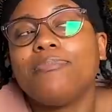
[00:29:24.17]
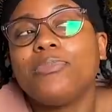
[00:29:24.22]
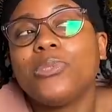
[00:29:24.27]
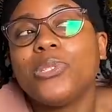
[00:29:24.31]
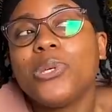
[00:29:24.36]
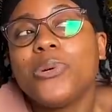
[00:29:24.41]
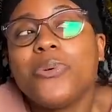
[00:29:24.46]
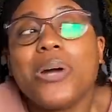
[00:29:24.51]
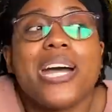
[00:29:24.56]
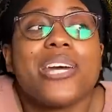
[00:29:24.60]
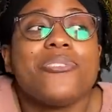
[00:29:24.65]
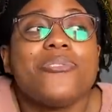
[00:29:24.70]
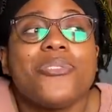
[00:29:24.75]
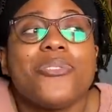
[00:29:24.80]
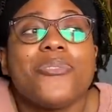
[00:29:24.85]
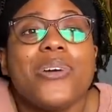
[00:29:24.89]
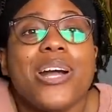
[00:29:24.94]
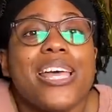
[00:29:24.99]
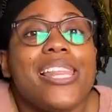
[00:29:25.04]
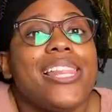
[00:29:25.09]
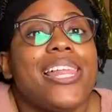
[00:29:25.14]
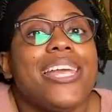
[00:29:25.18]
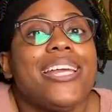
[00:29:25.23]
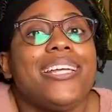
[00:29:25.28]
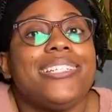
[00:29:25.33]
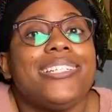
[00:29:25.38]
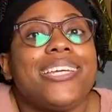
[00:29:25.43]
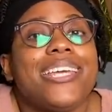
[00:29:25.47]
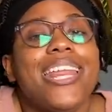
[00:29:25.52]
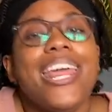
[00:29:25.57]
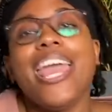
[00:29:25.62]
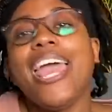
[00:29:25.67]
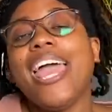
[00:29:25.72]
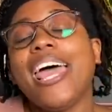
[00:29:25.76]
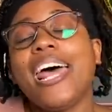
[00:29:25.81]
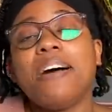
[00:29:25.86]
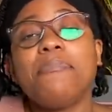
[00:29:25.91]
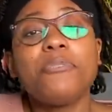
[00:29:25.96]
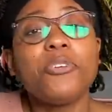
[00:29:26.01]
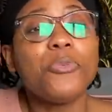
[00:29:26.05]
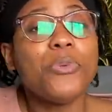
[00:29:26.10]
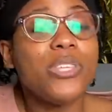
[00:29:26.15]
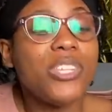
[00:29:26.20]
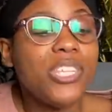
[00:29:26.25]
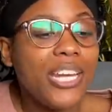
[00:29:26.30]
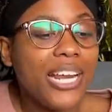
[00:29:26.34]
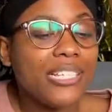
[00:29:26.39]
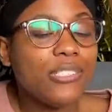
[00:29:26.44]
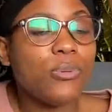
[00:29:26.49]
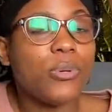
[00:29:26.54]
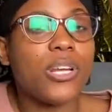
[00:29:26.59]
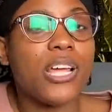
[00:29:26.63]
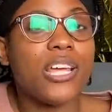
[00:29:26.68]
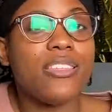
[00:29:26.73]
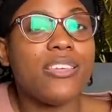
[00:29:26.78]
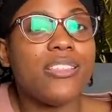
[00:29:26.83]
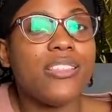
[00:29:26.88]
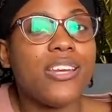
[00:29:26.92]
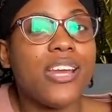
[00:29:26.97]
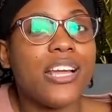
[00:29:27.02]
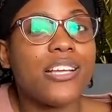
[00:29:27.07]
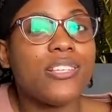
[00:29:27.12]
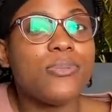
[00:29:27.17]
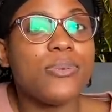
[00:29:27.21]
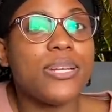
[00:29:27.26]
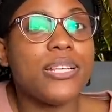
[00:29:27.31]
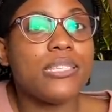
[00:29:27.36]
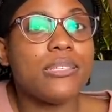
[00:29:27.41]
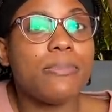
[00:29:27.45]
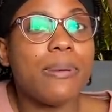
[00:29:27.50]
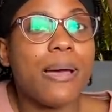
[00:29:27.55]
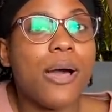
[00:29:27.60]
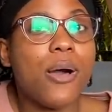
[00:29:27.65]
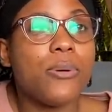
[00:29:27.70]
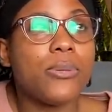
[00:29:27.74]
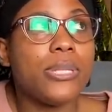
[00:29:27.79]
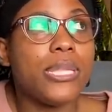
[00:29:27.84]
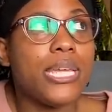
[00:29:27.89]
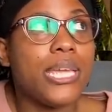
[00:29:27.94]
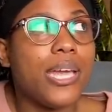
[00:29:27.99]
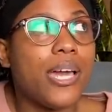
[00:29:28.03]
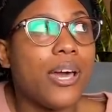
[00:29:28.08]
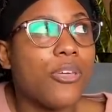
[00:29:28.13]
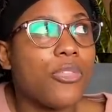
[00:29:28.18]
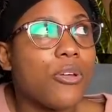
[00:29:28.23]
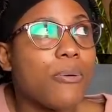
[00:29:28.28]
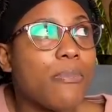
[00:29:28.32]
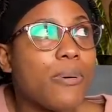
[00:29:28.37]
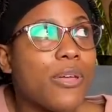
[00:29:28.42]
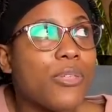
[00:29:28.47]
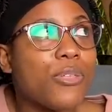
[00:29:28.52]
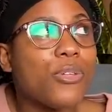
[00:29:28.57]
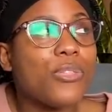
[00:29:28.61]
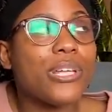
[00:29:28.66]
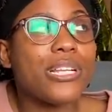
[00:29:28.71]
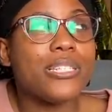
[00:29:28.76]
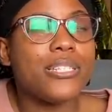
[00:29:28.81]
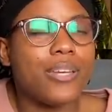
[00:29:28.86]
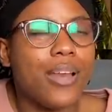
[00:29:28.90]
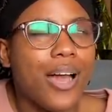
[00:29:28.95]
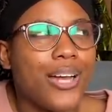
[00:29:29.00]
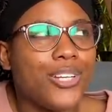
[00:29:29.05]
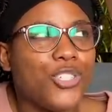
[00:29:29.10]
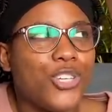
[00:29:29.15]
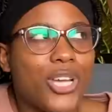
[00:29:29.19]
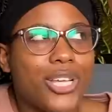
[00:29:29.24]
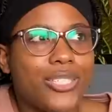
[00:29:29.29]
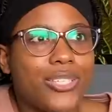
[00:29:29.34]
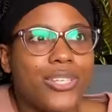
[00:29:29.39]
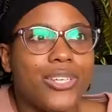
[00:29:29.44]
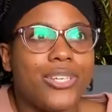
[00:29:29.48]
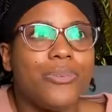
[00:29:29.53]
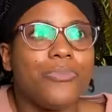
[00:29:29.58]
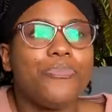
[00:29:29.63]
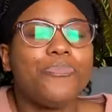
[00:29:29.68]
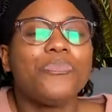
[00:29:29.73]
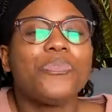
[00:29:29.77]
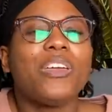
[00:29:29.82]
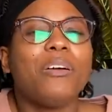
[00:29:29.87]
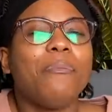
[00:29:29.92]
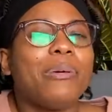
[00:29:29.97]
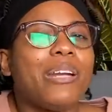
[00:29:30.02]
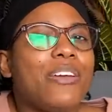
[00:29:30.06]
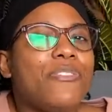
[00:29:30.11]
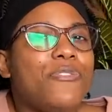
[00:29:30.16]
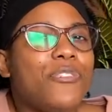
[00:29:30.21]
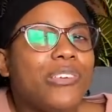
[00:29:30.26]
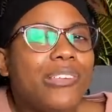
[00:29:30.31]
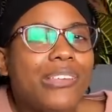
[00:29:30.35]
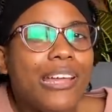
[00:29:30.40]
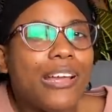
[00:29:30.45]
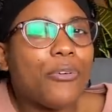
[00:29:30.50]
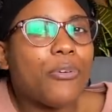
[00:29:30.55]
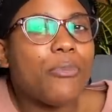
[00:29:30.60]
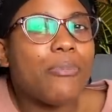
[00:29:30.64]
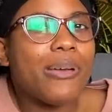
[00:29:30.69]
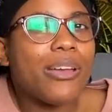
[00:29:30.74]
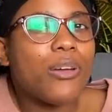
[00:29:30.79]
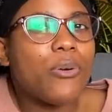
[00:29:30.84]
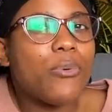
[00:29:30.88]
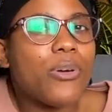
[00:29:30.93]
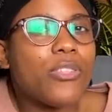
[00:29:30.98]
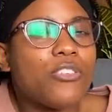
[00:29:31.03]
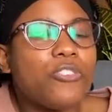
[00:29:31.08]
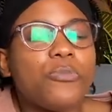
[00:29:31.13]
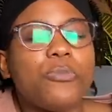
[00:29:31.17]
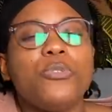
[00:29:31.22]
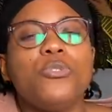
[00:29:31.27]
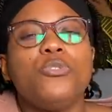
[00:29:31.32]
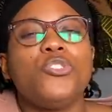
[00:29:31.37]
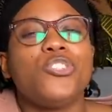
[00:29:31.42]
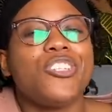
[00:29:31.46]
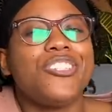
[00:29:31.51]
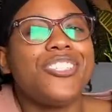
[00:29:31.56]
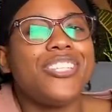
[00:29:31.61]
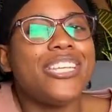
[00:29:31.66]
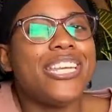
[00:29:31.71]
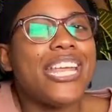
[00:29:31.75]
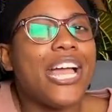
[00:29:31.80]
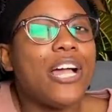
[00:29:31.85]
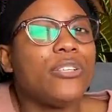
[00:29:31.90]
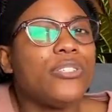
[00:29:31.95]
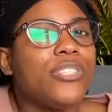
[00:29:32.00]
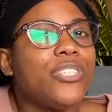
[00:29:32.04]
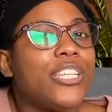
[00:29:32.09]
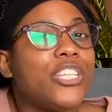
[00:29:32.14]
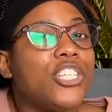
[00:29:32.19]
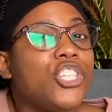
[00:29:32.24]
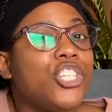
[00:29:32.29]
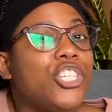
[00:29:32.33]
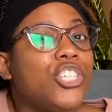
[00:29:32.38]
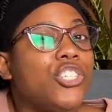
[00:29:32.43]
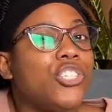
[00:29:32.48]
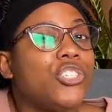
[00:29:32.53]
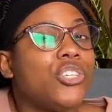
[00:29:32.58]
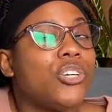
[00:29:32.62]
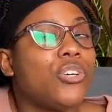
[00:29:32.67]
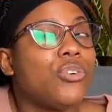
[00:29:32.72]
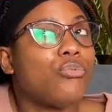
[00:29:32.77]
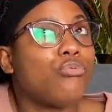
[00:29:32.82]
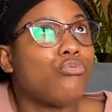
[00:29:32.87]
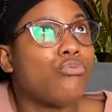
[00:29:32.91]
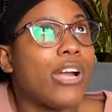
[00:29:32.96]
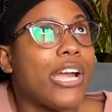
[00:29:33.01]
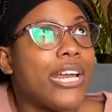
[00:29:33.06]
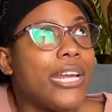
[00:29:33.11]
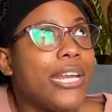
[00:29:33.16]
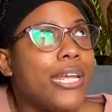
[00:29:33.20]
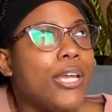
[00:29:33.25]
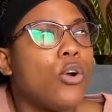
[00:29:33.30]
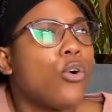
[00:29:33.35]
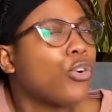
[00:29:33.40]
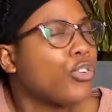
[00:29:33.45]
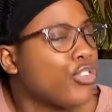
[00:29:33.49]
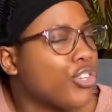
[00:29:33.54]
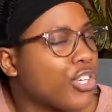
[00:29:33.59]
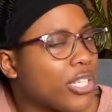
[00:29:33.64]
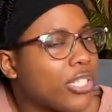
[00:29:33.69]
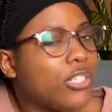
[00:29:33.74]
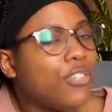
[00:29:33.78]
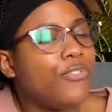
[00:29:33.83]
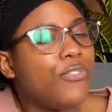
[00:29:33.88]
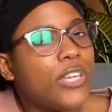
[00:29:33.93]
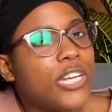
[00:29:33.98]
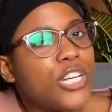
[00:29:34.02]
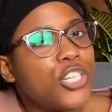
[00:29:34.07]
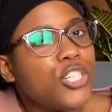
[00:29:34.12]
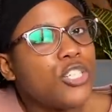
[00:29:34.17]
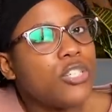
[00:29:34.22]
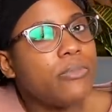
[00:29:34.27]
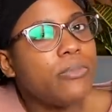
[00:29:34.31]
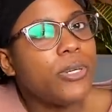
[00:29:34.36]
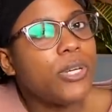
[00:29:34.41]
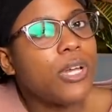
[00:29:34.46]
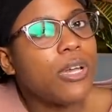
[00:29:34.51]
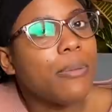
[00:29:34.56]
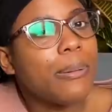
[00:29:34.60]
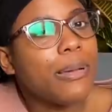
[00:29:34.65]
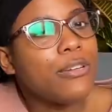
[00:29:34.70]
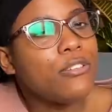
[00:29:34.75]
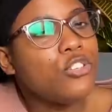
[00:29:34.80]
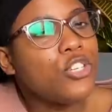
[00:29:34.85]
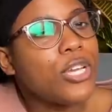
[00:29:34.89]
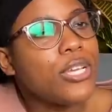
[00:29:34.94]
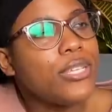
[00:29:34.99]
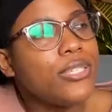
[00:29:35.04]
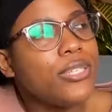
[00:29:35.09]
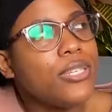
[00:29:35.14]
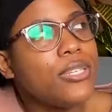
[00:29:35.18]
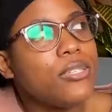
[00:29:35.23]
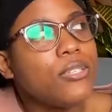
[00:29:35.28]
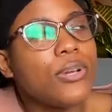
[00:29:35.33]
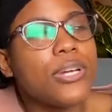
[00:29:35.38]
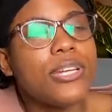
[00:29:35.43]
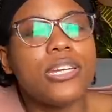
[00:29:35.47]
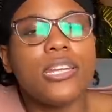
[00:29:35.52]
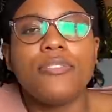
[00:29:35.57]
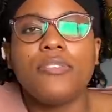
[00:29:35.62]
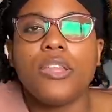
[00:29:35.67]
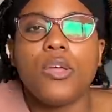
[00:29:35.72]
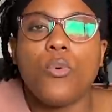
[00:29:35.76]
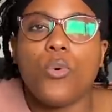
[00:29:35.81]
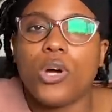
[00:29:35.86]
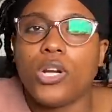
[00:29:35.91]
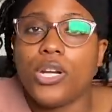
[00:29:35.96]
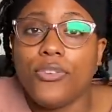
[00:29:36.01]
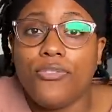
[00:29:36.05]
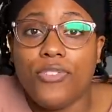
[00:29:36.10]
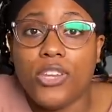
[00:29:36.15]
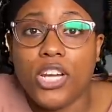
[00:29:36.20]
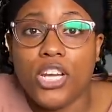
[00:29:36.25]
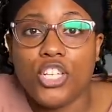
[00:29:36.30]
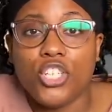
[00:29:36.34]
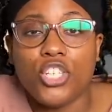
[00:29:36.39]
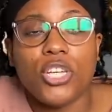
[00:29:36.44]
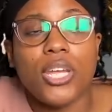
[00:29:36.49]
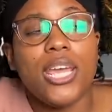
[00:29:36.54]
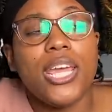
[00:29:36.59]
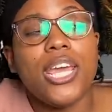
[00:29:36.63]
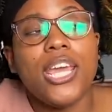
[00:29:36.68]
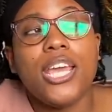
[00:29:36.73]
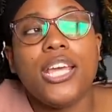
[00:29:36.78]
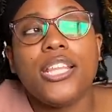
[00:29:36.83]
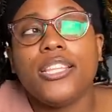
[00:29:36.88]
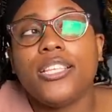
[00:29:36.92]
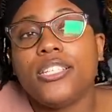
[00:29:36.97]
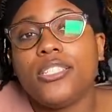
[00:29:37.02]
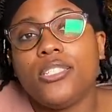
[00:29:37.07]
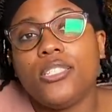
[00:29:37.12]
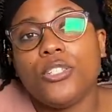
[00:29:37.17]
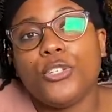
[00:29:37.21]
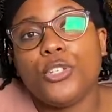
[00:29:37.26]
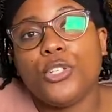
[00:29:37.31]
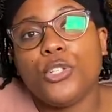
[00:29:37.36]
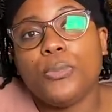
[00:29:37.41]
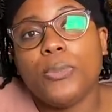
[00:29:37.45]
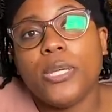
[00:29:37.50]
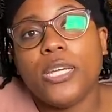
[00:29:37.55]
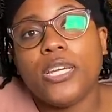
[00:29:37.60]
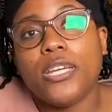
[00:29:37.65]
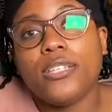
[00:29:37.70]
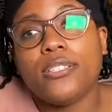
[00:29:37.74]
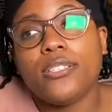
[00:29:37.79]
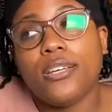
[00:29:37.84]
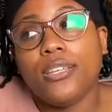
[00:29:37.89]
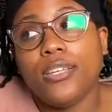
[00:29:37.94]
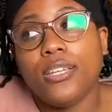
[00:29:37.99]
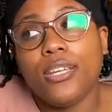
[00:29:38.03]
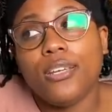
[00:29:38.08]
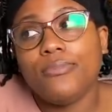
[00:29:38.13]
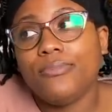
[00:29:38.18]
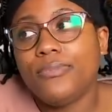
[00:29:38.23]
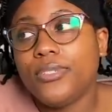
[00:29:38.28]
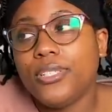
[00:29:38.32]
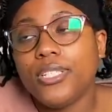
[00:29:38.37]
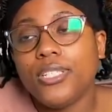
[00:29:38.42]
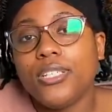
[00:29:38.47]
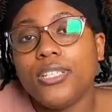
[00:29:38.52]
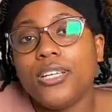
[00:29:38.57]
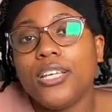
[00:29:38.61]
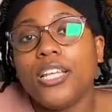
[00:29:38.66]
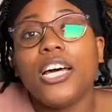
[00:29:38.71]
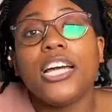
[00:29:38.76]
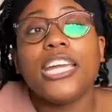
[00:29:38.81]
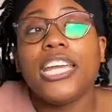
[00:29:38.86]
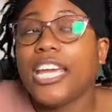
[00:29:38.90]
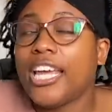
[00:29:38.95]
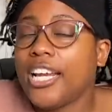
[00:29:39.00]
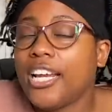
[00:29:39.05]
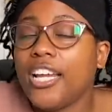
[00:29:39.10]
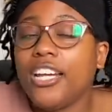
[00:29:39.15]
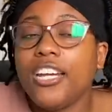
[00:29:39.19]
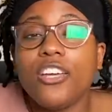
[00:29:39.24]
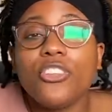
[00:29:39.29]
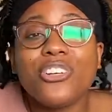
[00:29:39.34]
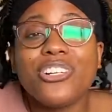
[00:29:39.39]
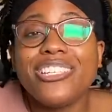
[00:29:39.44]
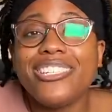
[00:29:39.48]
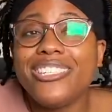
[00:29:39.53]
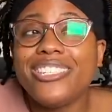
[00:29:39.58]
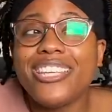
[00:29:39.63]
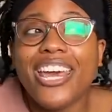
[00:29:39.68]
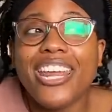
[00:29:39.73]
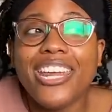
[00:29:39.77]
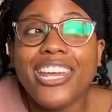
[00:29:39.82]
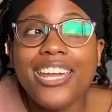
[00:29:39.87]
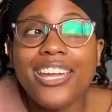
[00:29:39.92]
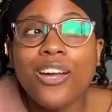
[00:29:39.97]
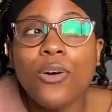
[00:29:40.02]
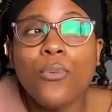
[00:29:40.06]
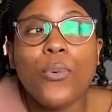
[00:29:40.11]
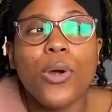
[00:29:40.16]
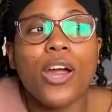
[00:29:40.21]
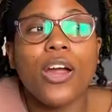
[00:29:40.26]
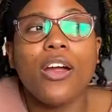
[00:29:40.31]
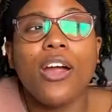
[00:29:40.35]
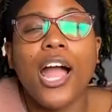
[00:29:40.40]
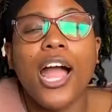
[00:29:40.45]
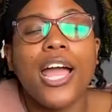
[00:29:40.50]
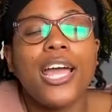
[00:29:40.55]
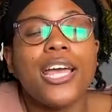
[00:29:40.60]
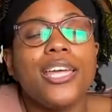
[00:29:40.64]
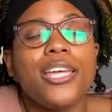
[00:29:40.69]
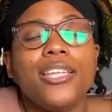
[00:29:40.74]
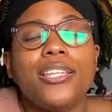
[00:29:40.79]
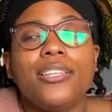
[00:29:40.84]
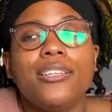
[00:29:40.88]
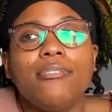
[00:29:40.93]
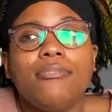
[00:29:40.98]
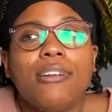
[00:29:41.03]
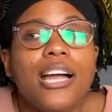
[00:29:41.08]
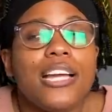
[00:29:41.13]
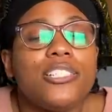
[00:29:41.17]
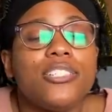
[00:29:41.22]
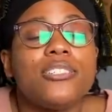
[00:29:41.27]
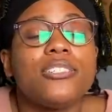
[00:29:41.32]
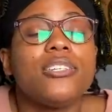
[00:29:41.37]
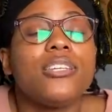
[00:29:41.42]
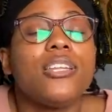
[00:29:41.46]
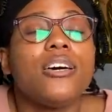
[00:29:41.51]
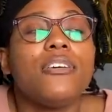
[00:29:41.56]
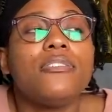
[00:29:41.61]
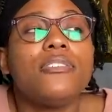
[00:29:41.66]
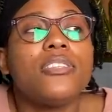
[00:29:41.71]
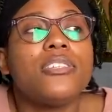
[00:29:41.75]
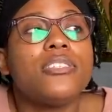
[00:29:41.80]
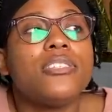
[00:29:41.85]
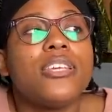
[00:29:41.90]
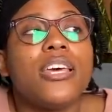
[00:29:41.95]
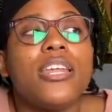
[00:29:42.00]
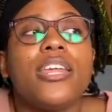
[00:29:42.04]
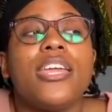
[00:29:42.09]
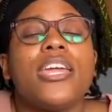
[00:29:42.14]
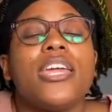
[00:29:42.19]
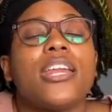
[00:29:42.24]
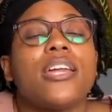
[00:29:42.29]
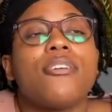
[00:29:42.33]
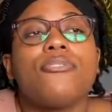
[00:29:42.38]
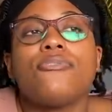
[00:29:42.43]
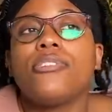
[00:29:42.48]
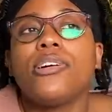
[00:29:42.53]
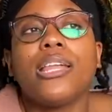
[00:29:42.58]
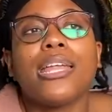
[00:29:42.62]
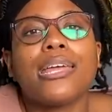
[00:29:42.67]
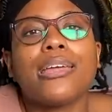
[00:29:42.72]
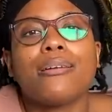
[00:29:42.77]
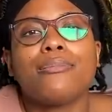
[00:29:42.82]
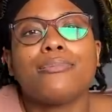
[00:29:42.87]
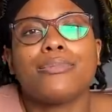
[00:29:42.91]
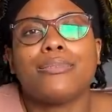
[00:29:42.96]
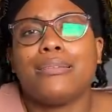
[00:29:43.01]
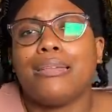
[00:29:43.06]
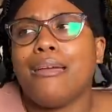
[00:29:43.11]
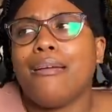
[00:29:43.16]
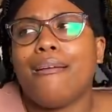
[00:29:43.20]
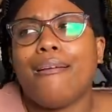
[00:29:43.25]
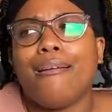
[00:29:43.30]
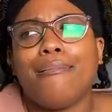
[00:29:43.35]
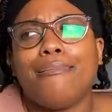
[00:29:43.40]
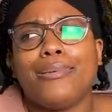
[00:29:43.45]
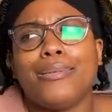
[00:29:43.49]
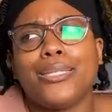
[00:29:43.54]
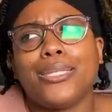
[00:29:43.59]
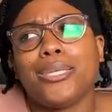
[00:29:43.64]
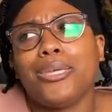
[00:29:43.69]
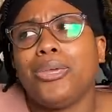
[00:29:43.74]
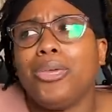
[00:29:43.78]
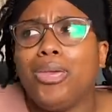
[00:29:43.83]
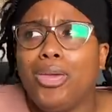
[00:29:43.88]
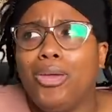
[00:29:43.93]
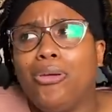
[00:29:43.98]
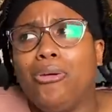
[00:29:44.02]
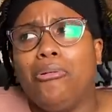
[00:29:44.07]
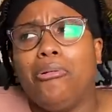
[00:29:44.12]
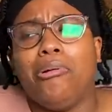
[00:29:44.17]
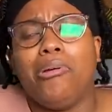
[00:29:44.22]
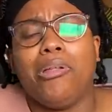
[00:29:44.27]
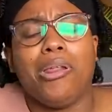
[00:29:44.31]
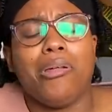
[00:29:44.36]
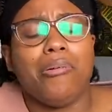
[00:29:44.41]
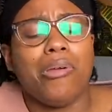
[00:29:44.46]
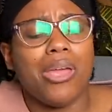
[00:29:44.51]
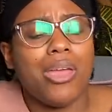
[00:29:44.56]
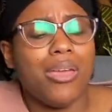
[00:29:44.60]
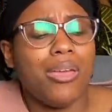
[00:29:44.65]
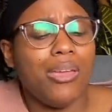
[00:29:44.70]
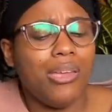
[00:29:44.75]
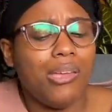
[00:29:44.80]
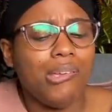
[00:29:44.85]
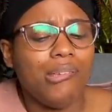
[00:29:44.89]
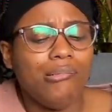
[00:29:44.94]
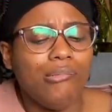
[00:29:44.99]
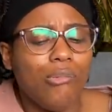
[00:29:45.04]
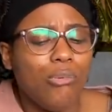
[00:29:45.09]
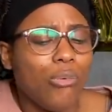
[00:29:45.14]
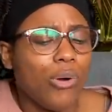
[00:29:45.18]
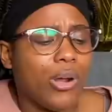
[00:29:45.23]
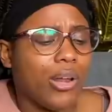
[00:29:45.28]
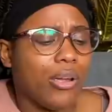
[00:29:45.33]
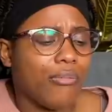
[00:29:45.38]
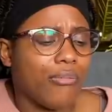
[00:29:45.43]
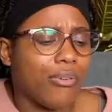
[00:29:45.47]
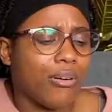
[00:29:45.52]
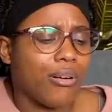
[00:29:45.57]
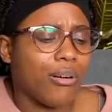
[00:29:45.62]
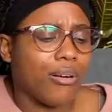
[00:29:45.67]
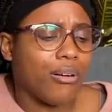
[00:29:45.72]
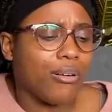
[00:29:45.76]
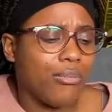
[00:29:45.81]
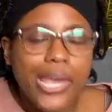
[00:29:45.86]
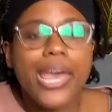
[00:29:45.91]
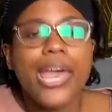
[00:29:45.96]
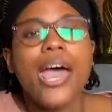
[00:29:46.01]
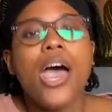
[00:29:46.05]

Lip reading: So I don't know, I liked it. And I'm gonna read the next one. I think the next one is about the other brother that's not Jesse. But I feel like Rebecca Weatherspoon just announced that she's writing or just finished the book about Jesse. So I definitely wanna finish this series, because I loved, again, another setting where I just loved the setting, and I felt like I was there. It was cute. Okay, whatever.